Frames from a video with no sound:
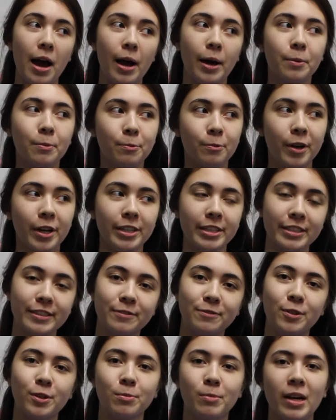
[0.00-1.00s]
I'm running
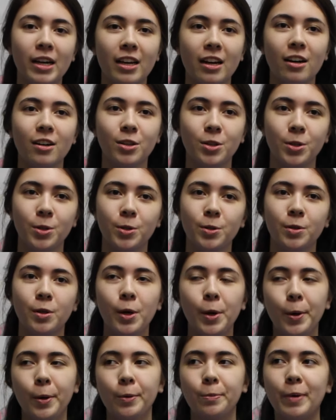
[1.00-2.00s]
for my uncle
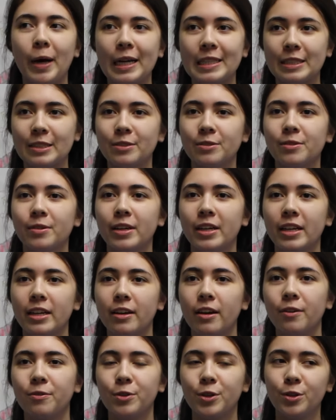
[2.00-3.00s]
who passed
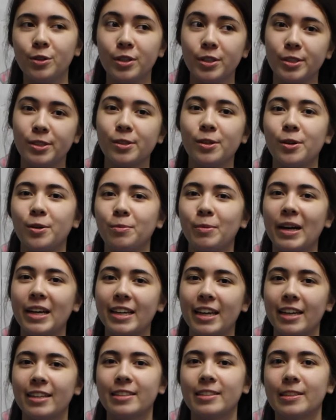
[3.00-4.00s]
away a few years ago by
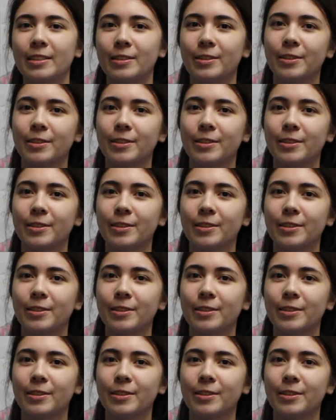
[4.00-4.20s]
cancer.